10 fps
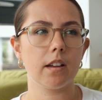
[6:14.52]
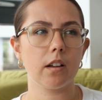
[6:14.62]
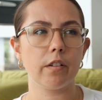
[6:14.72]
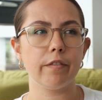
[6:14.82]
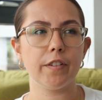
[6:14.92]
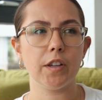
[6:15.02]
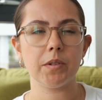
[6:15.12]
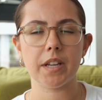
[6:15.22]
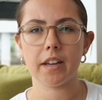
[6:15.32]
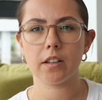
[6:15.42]

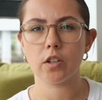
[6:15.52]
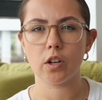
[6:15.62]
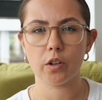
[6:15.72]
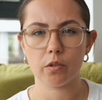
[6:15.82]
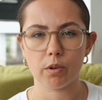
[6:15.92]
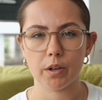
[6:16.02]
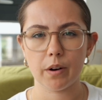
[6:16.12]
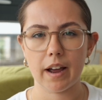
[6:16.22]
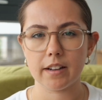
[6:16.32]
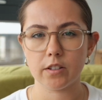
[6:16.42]
confusing to look through
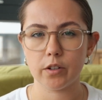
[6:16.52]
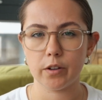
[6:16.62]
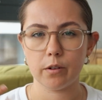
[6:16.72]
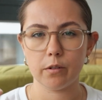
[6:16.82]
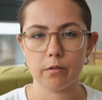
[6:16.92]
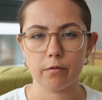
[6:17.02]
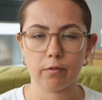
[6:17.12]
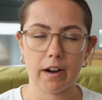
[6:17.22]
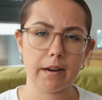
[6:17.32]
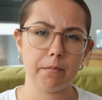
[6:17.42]
and to
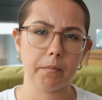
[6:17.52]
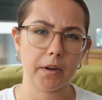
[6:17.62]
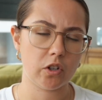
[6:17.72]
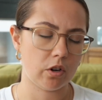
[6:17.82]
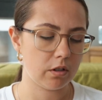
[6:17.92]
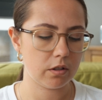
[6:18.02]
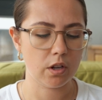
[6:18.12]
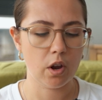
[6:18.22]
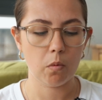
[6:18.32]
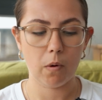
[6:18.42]
frame my shots,
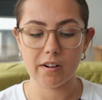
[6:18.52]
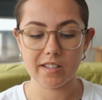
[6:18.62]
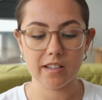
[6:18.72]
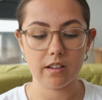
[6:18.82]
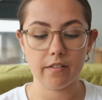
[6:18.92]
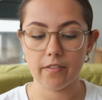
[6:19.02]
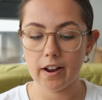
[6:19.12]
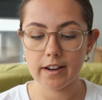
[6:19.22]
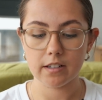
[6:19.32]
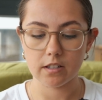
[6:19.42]
whereas this I
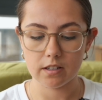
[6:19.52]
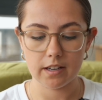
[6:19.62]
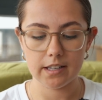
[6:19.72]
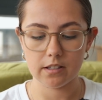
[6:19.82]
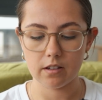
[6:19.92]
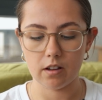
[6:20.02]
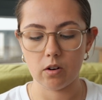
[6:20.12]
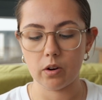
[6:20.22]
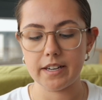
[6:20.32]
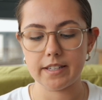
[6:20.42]
find it's a
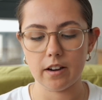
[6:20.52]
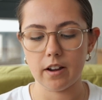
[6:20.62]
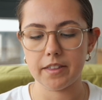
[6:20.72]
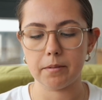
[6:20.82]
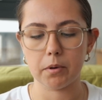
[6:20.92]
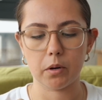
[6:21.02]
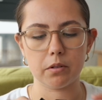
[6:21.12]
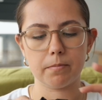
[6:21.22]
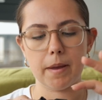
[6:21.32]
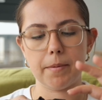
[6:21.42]
lot easier. I think
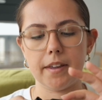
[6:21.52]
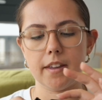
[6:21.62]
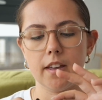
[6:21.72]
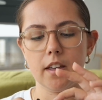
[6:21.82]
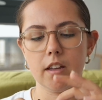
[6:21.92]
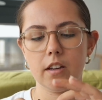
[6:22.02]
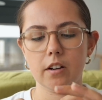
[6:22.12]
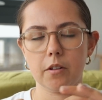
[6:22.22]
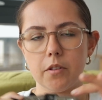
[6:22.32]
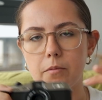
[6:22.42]
because maybe
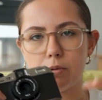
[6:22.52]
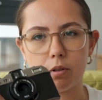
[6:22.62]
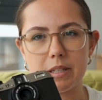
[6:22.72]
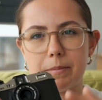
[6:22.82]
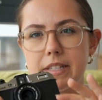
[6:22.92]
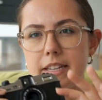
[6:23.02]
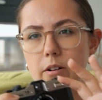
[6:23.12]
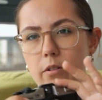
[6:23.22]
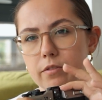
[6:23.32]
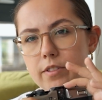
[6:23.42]
the proximity
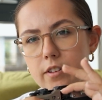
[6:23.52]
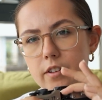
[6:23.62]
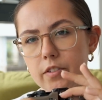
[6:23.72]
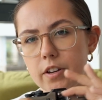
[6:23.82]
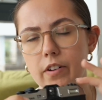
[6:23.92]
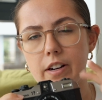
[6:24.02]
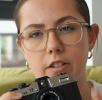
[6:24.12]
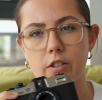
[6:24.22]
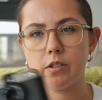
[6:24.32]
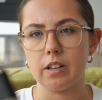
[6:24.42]
of the
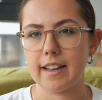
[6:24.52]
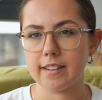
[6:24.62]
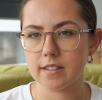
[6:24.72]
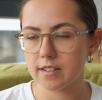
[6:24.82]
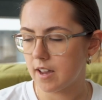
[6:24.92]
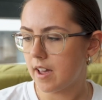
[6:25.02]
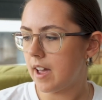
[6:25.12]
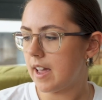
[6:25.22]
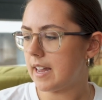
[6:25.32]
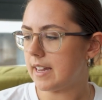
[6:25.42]
viewfinder to the lens
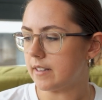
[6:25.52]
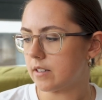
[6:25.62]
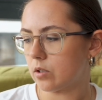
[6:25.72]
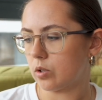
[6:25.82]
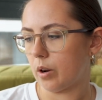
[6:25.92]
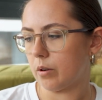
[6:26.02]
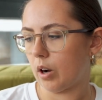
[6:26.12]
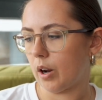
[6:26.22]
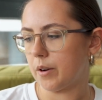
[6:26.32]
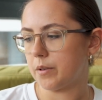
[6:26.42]
is so
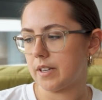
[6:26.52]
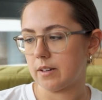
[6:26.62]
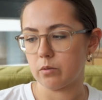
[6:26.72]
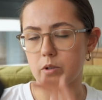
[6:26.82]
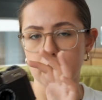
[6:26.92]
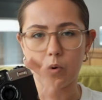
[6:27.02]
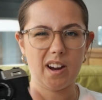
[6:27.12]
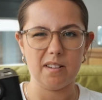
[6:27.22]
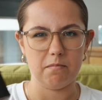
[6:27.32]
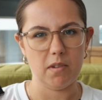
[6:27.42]
close, and also it's
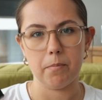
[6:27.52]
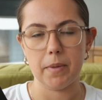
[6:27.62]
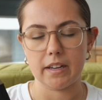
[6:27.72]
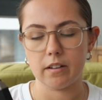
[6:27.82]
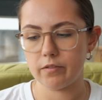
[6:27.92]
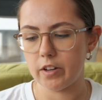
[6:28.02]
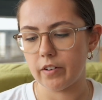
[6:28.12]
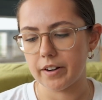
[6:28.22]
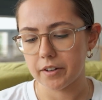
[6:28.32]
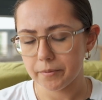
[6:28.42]
quite a big
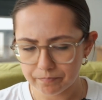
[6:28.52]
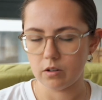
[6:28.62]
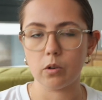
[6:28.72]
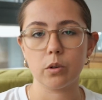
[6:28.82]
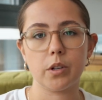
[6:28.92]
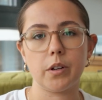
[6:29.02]
viewfinder. You'll also